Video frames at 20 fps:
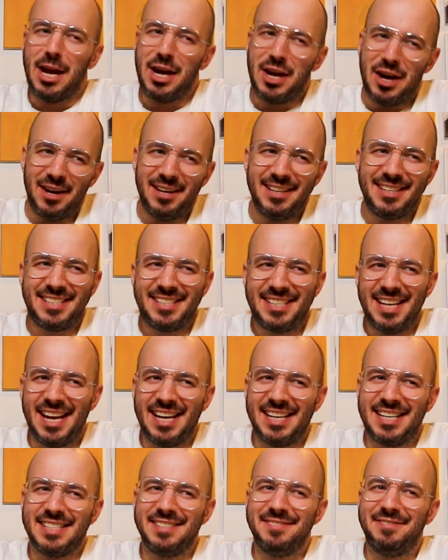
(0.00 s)
Gotta
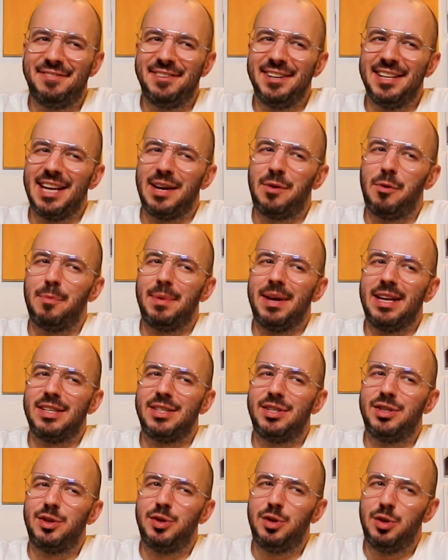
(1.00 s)
say, it doesn't feel like we're being
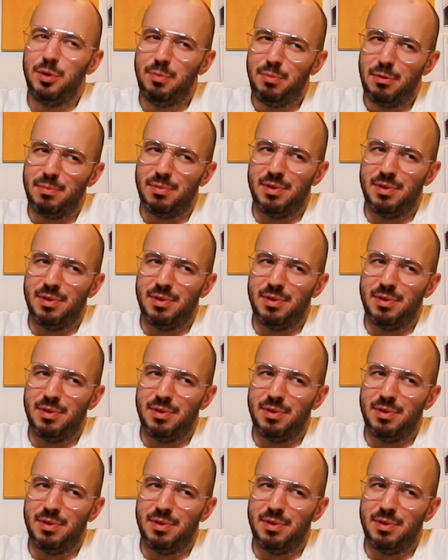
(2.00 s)
super